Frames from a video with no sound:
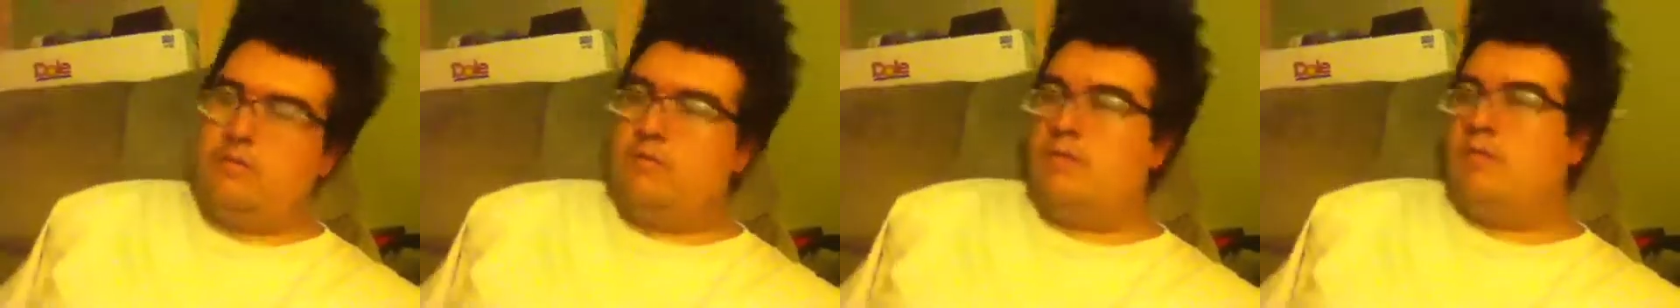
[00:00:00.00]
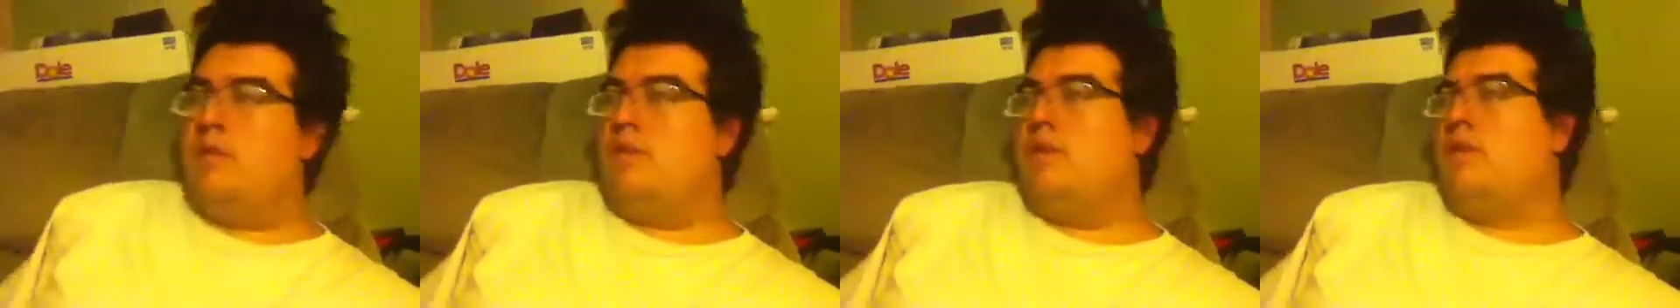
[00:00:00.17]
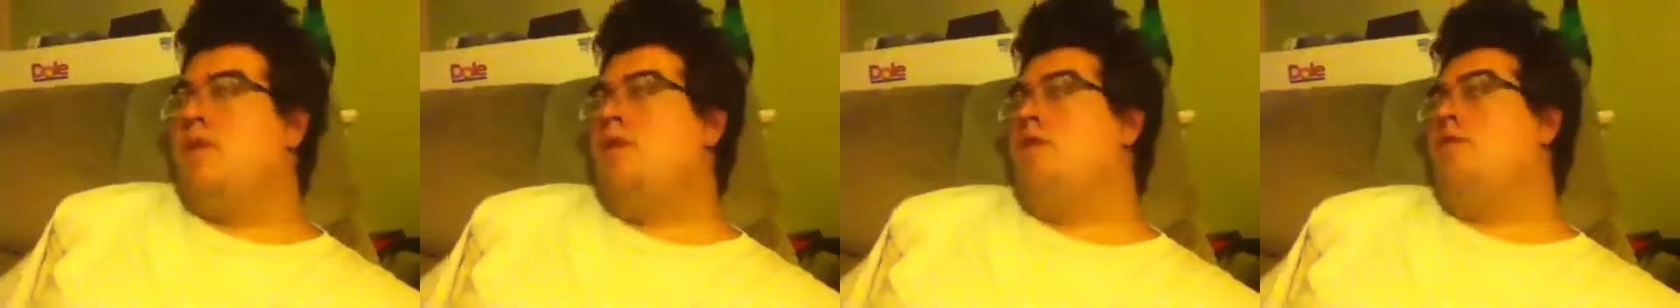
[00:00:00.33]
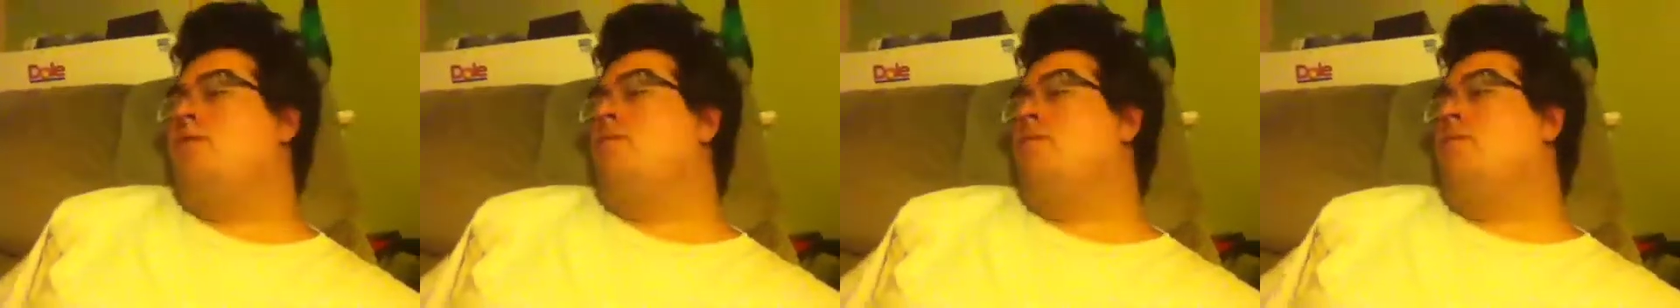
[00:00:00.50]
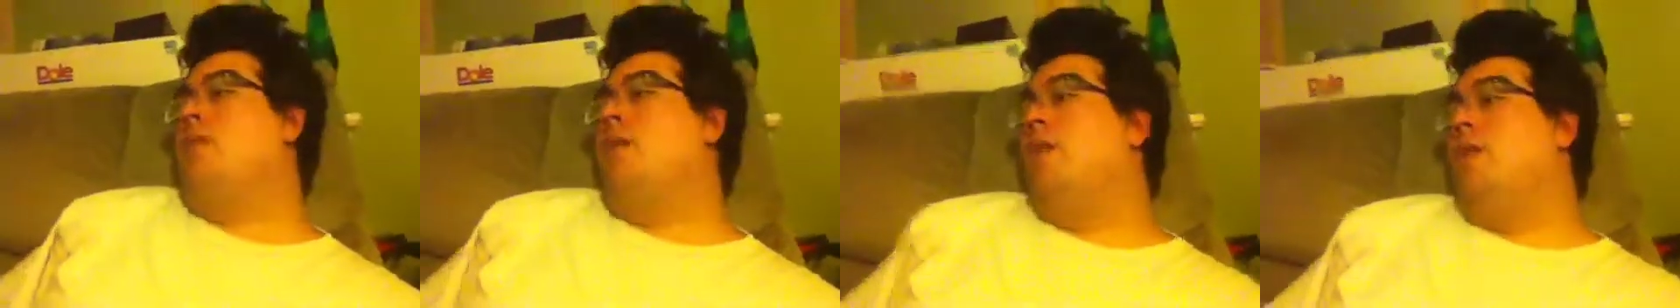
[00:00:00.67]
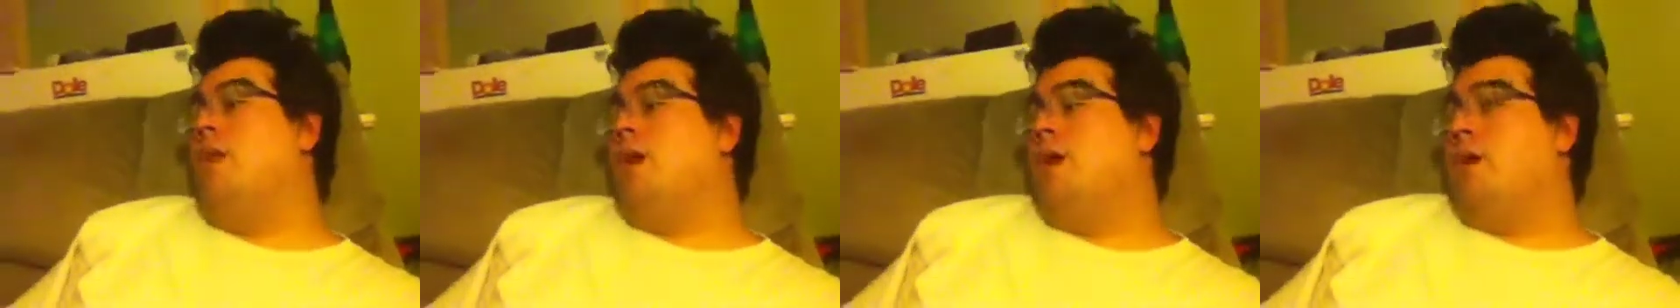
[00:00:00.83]
a
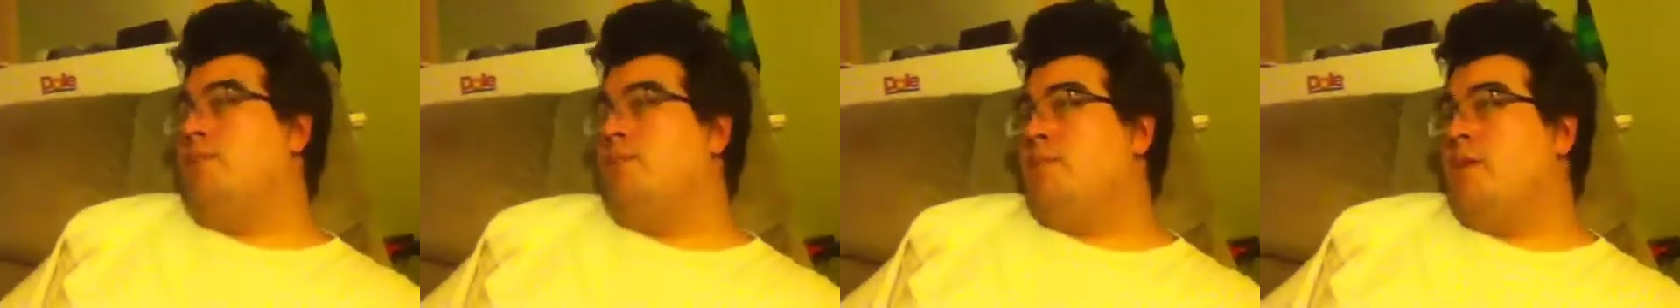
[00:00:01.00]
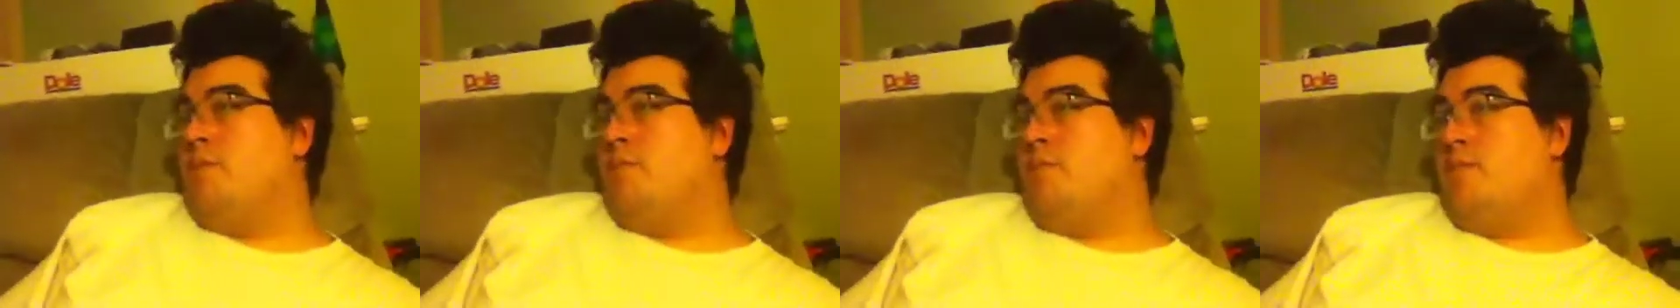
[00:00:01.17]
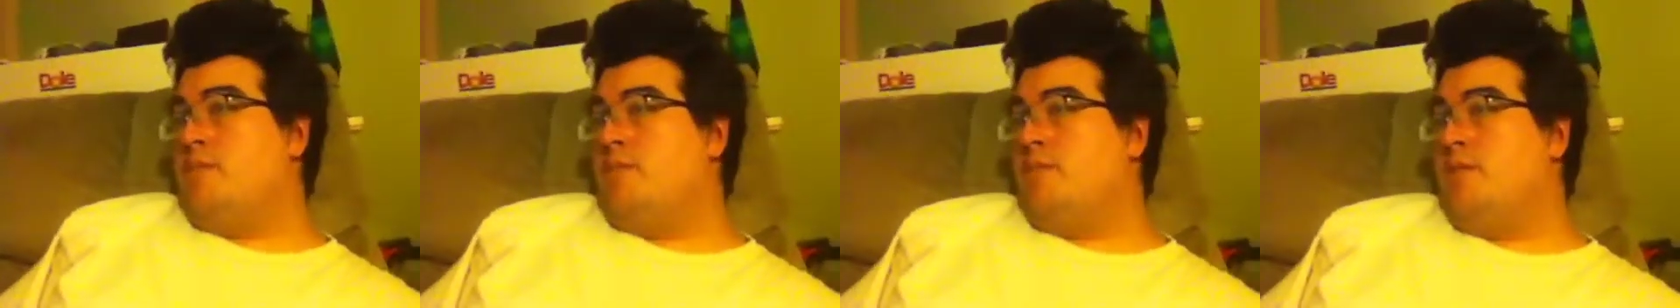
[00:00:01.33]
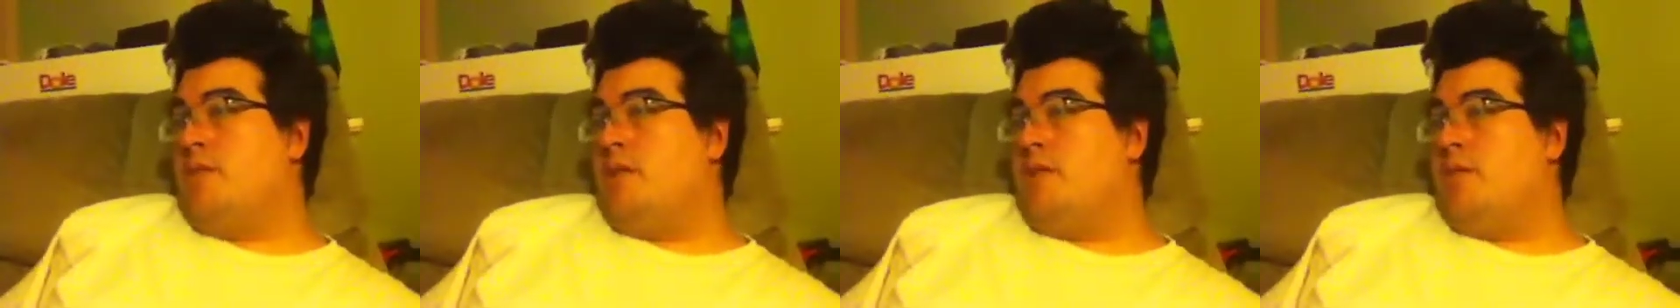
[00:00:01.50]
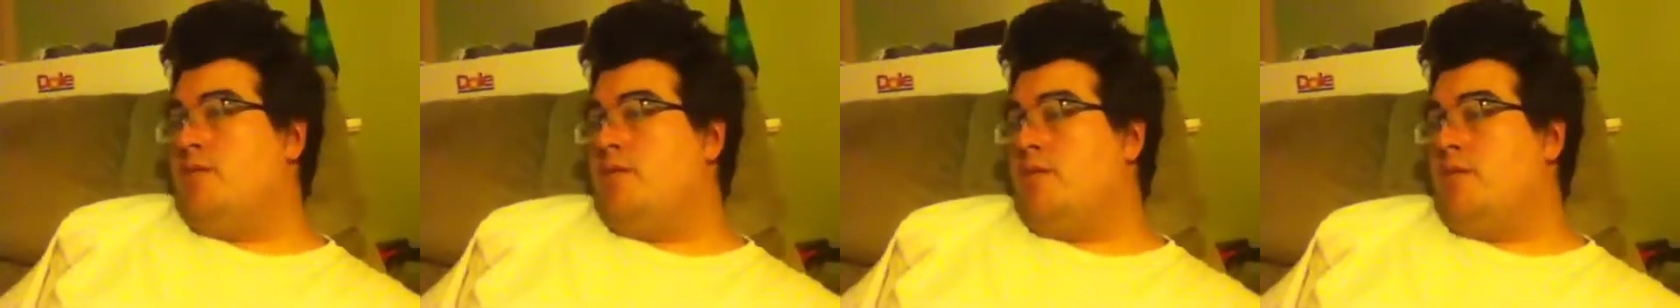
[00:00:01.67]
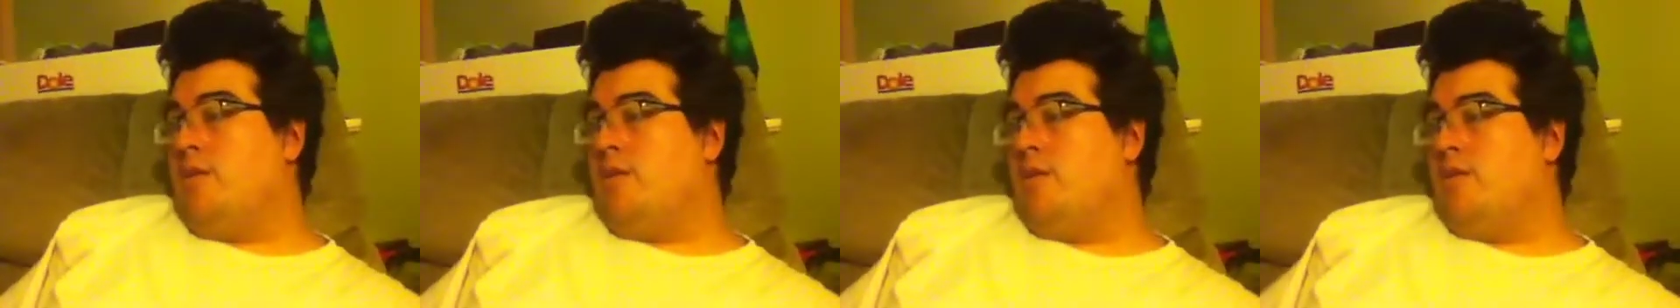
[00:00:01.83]
lot of people today,
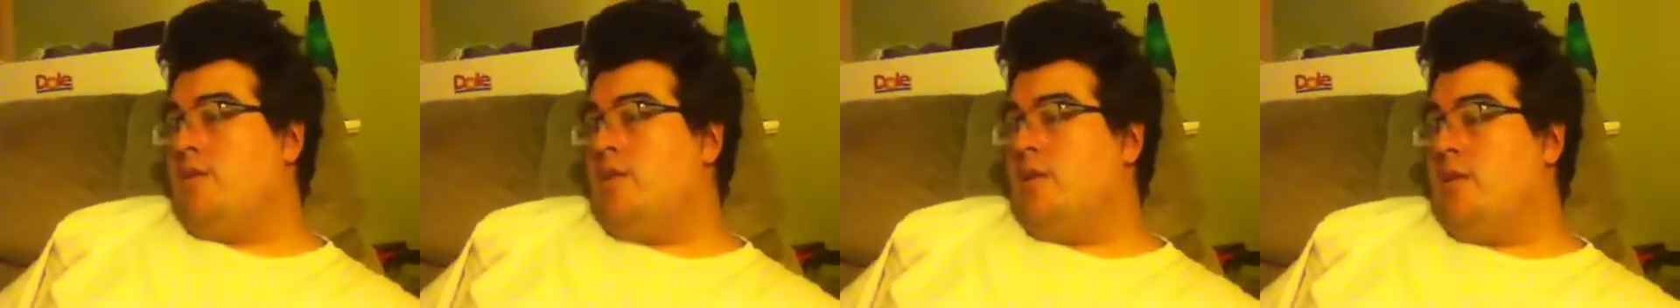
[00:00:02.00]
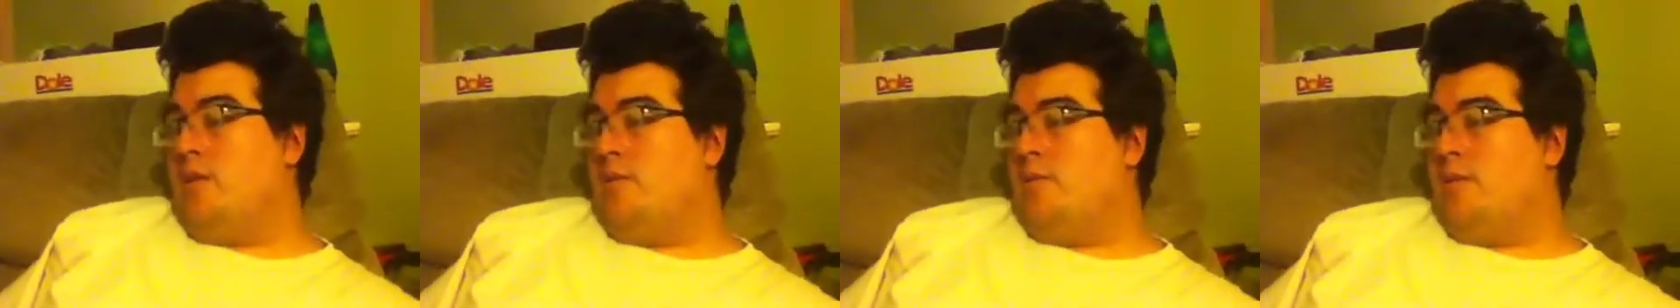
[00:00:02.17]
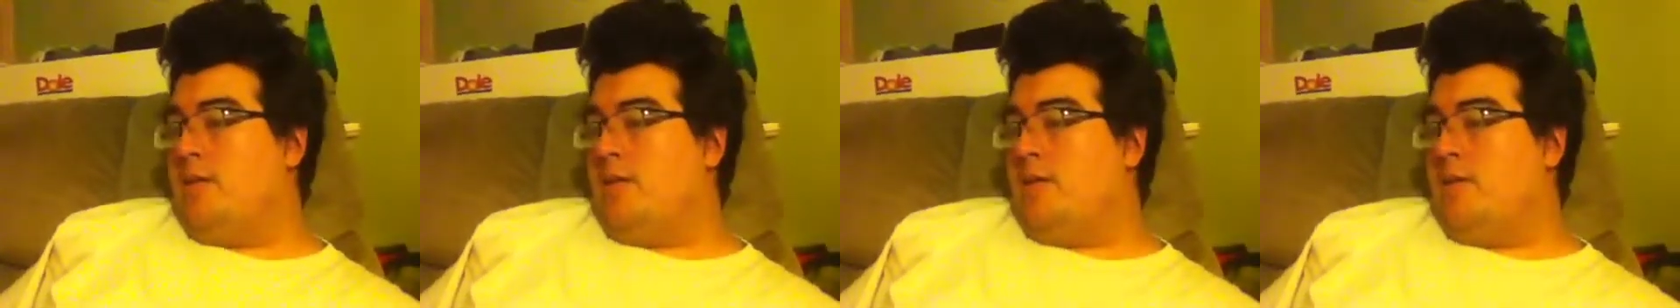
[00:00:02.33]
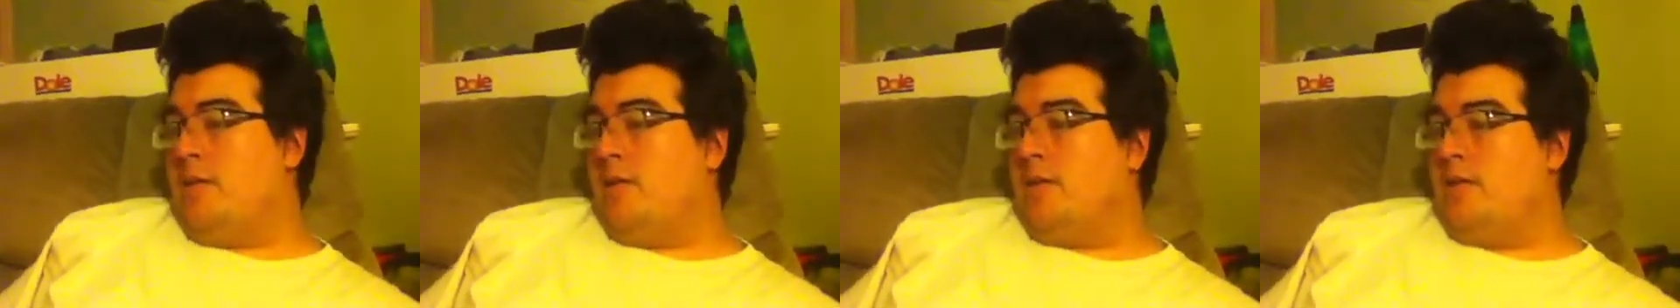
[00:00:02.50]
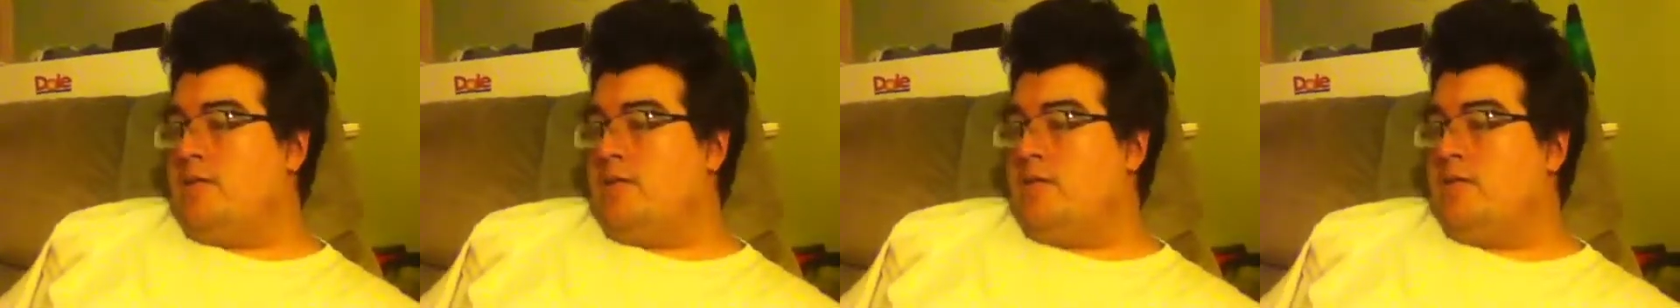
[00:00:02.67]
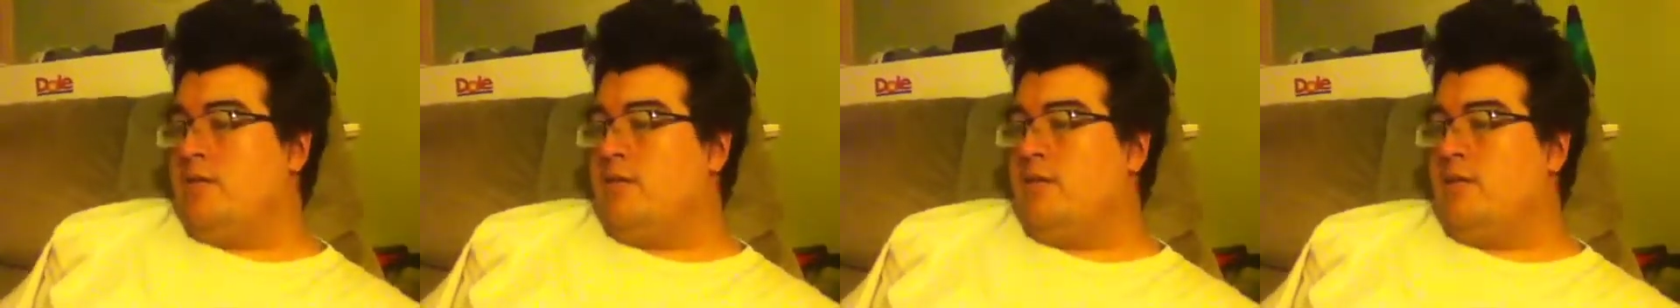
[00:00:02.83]
when they think about the
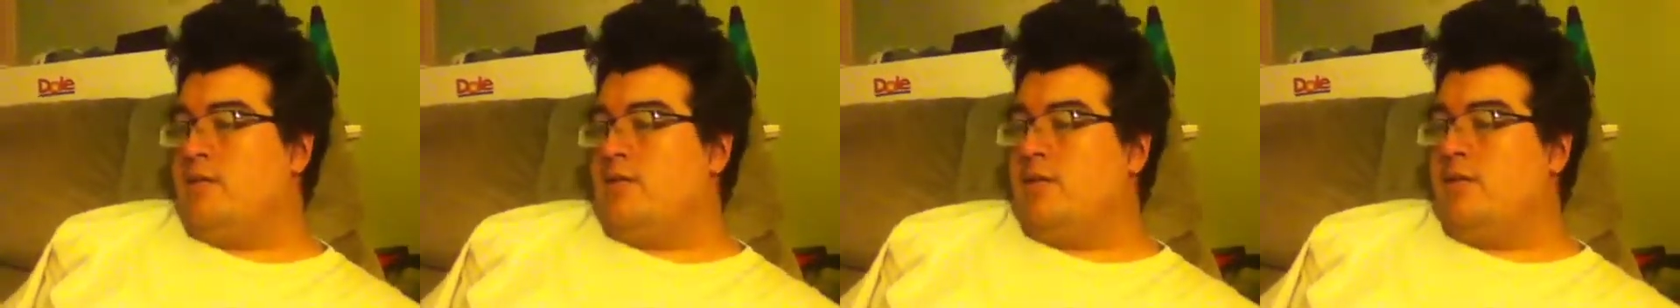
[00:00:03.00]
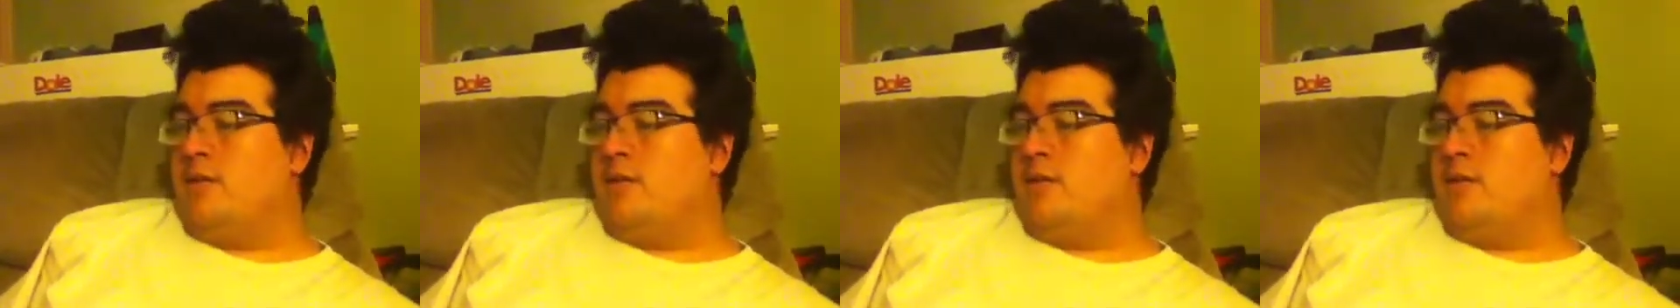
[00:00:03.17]
Antichrist,